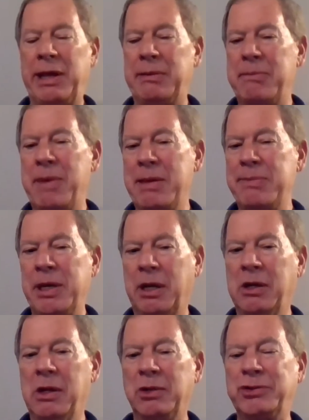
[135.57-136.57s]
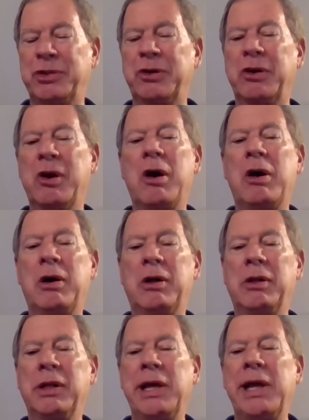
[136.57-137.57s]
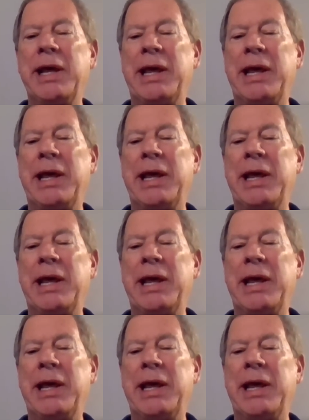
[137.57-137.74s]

it may be a closer call.